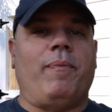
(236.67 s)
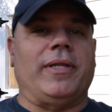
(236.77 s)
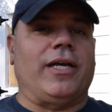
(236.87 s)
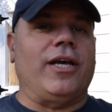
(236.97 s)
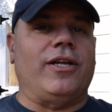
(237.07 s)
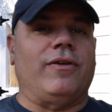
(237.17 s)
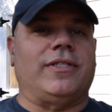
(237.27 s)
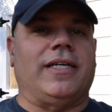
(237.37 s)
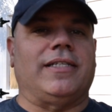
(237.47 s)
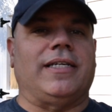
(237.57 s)
But the good
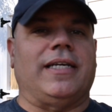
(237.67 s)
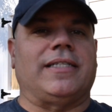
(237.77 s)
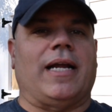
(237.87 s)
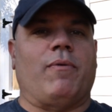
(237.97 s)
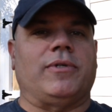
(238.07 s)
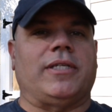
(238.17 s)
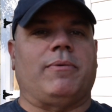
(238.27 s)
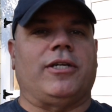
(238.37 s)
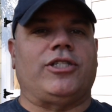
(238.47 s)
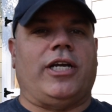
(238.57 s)
news is that I was
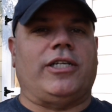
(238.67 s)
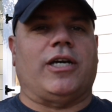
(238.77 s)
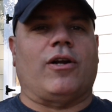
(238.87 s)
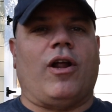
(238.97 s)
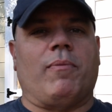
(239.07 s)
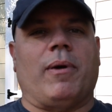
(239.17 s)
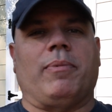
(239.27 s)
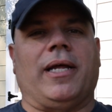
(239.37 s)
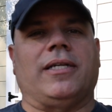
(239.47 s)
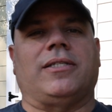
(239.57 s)
able to change out all my
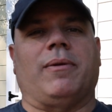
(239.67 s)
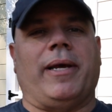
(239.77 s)
blades to